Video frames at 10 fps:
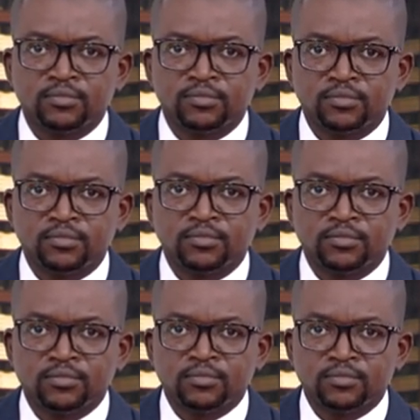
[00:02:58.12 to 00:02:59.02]

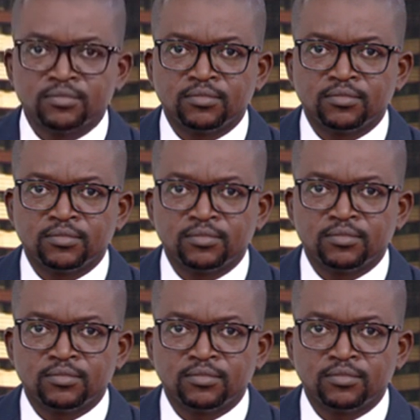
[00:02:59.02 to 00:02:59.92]

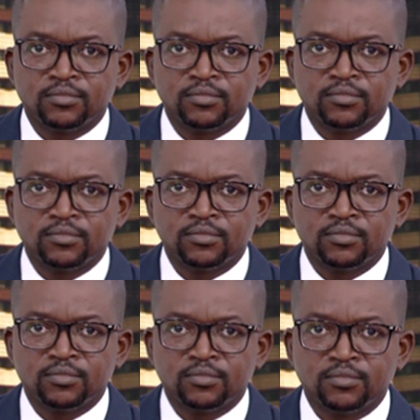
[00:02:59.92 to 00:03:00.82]

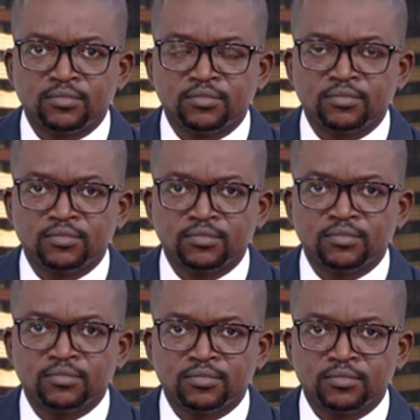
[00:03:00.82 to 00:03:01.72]

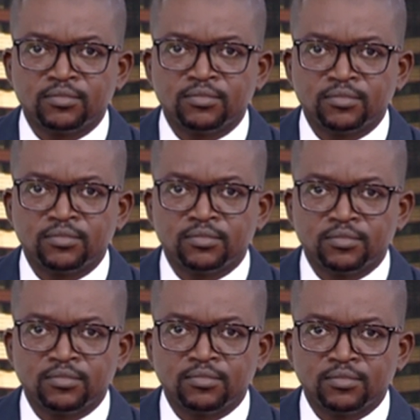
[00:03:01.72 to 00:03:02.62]

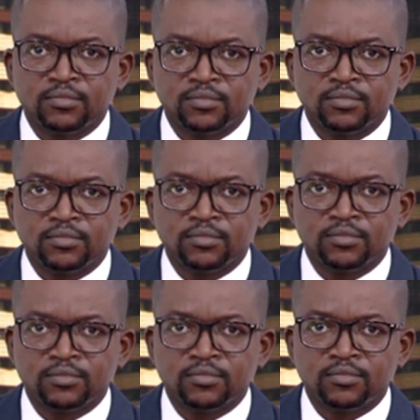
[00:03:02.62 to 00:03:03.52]

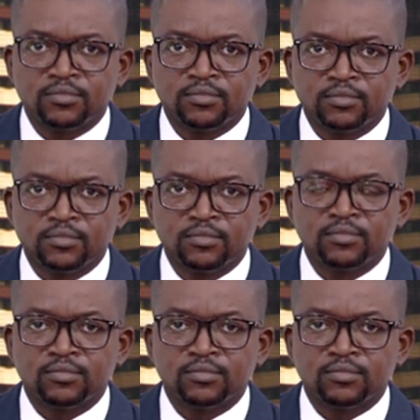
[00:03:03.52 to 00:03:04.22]
[no speech]